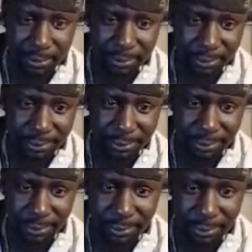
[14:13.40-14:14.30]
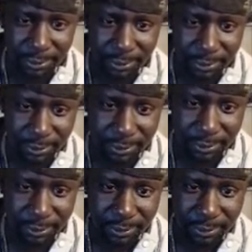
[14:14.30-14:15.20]

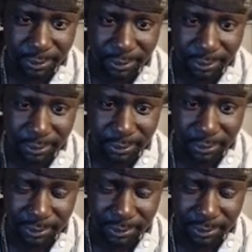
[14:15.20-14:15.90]
No words are spoken by the person on screen.